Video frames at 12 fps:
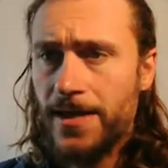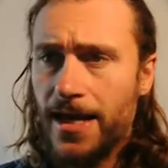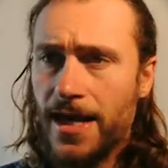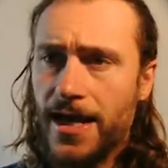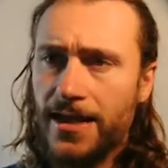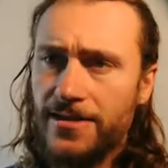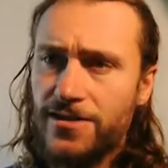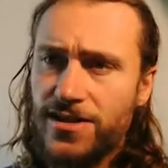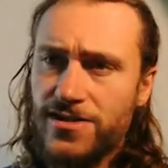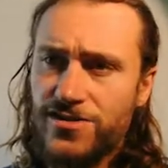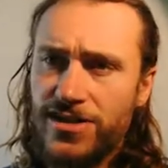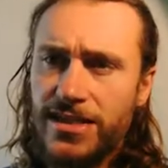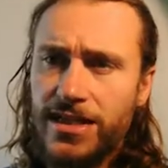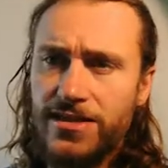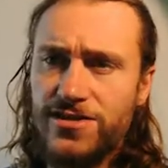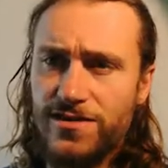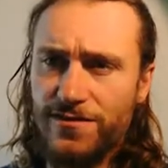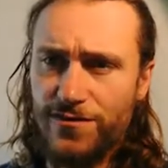And you can see that
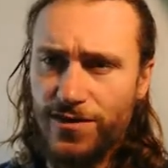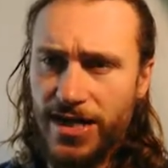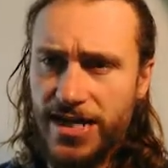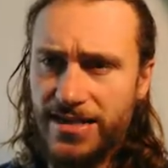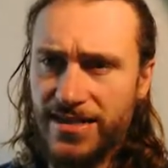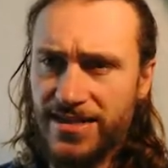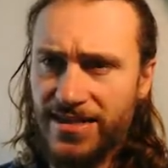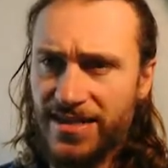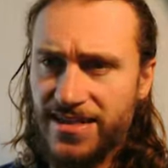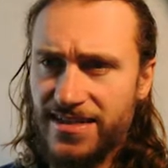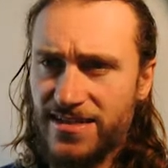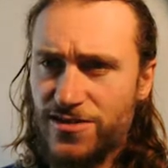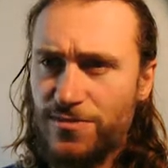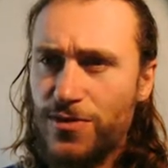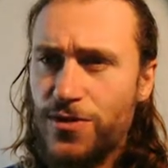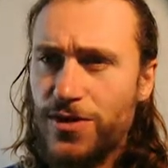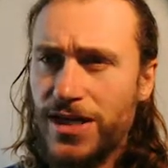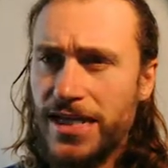he's afraid and
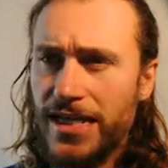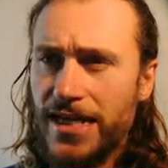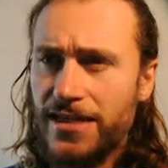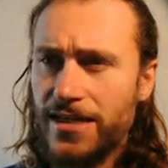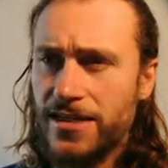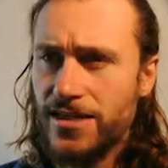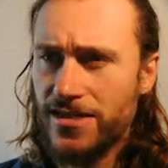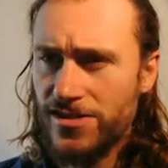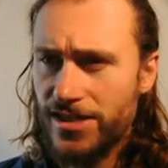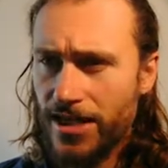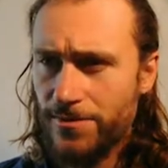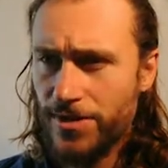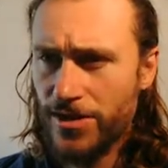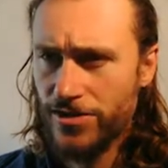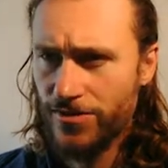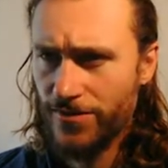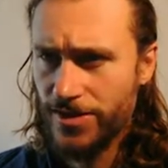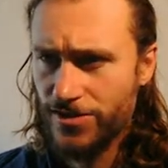spooky, and then you can see that
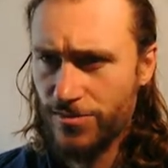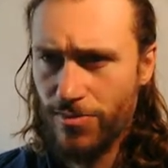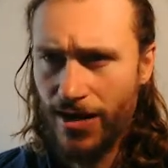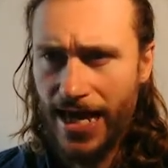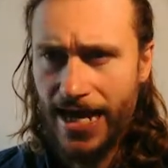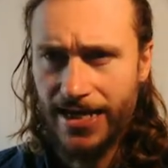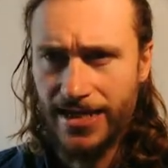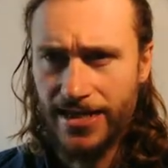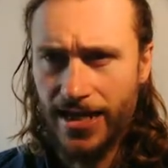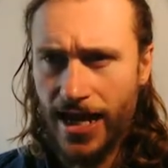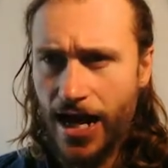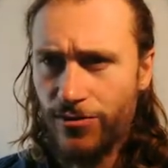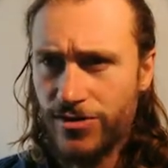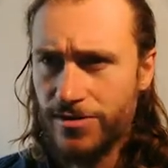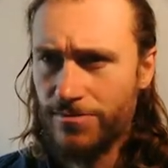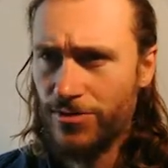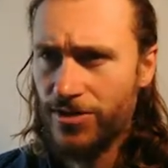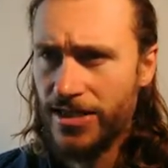because of this black and how is he
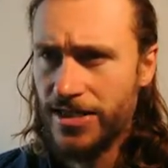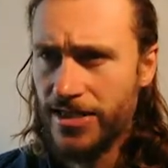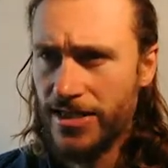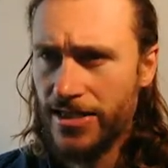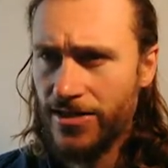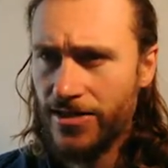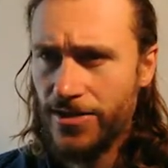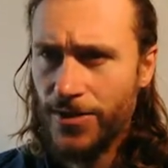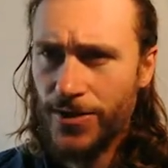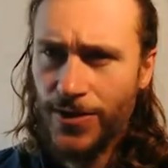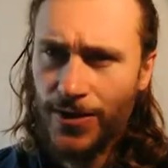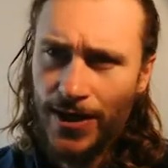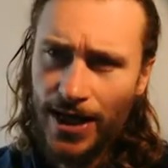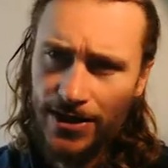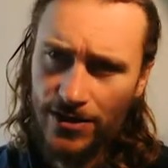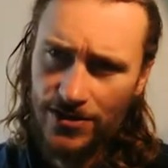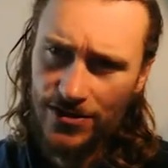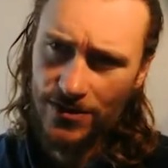put in here, and
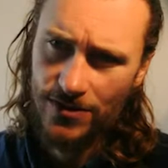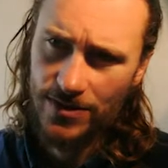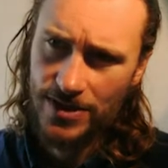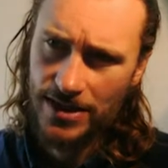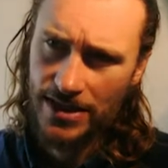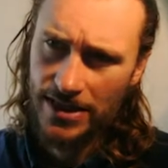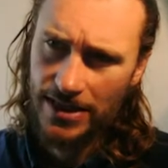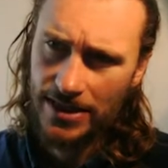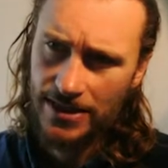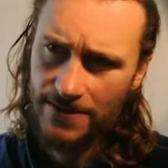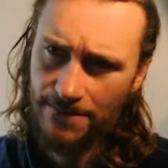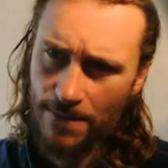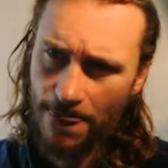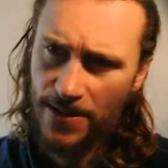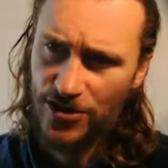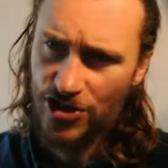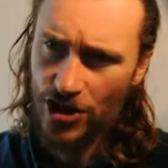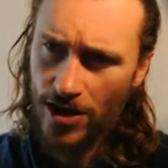also the
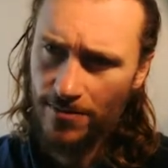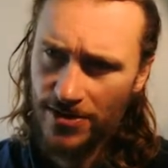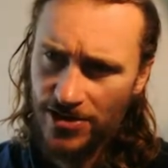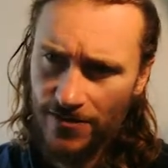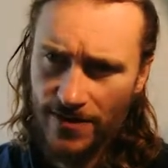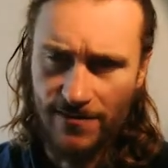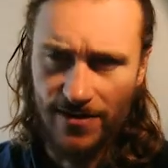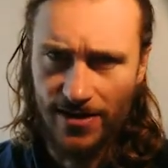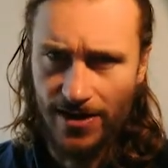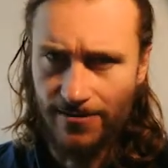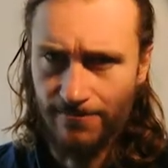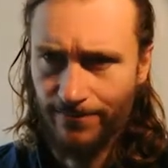sharpness of everything.